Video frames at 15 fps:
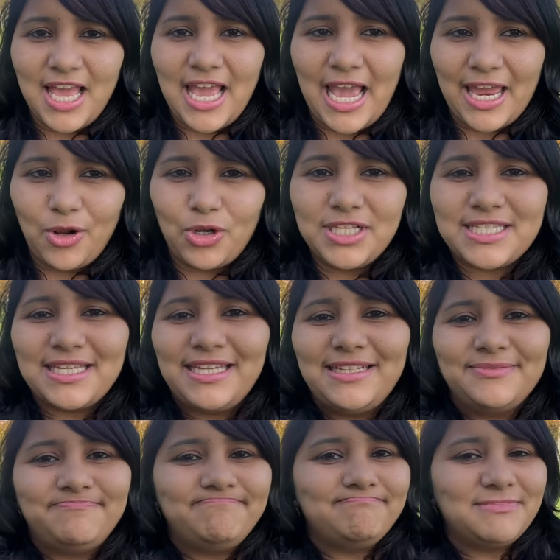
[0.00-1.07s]
And honestly,
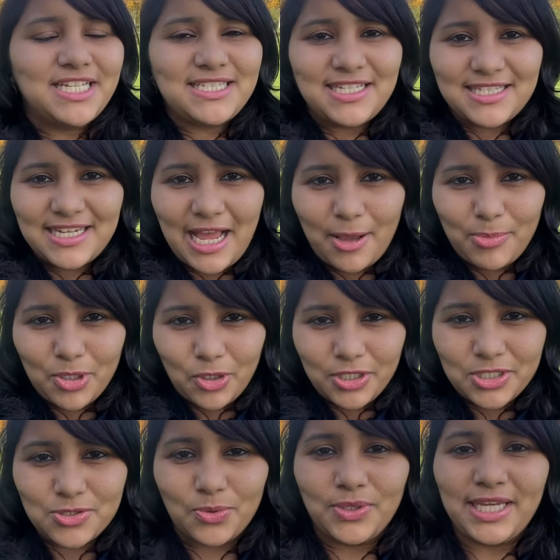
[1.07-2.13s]
this doesn't happen on
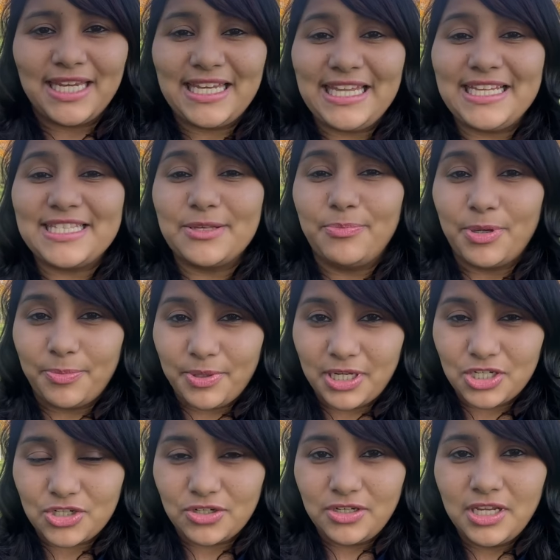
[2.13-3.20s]
its own. It needs
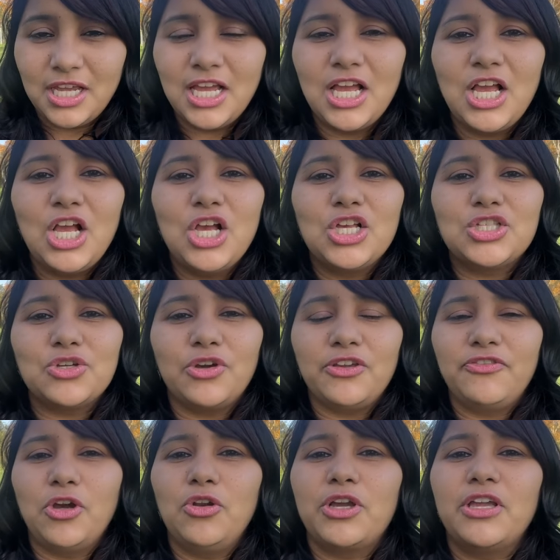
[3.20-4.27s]
preparation. So
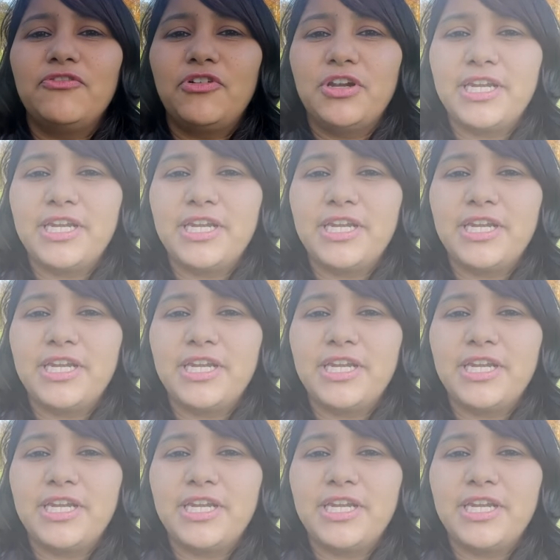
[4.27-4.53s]
if you're looking for a